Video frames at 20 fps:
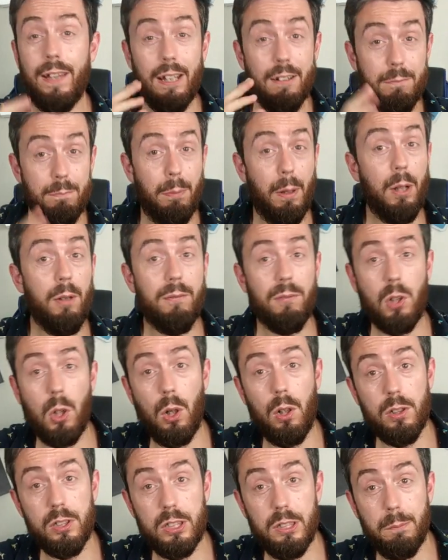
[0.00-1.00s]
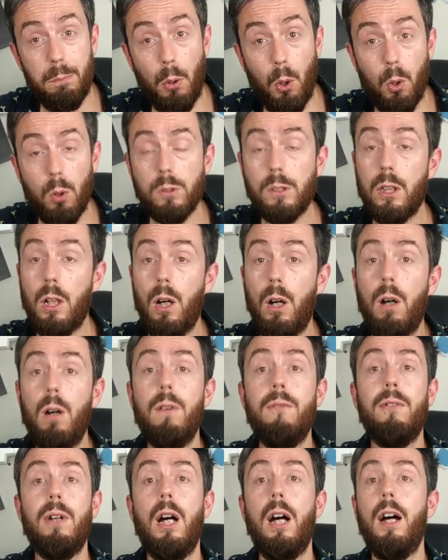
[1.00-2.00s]
And they've both got support
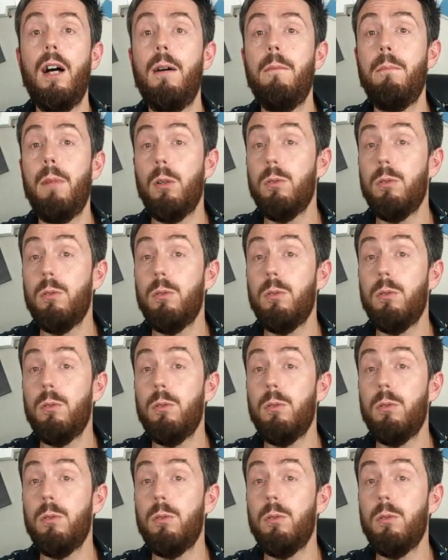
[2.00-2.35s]
of uh,